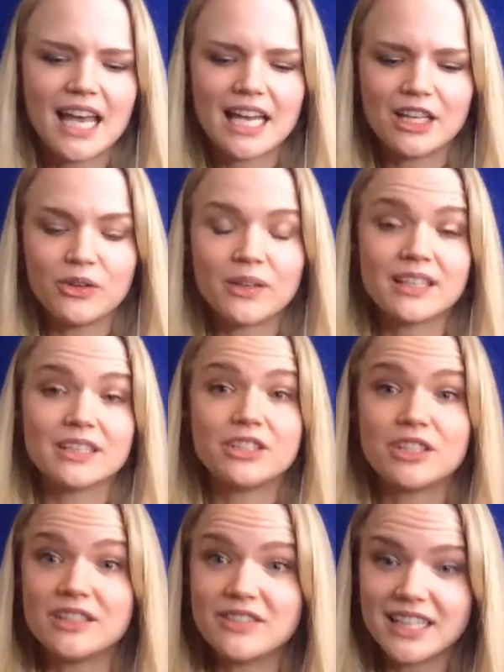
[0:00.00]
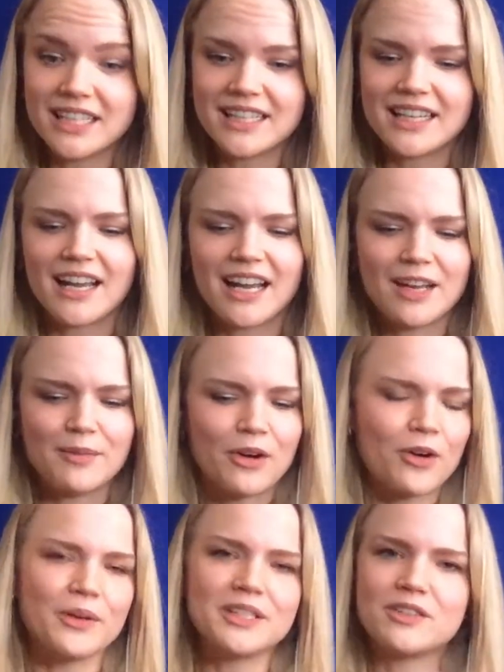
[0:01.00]
and you can achieve it, I'm
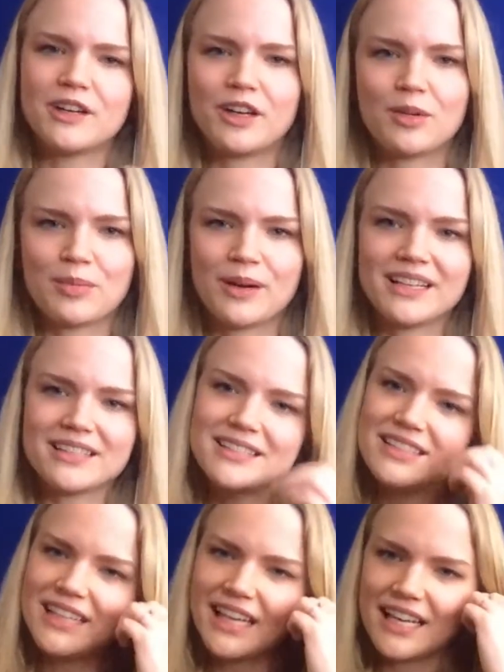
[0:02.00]
always very impressed.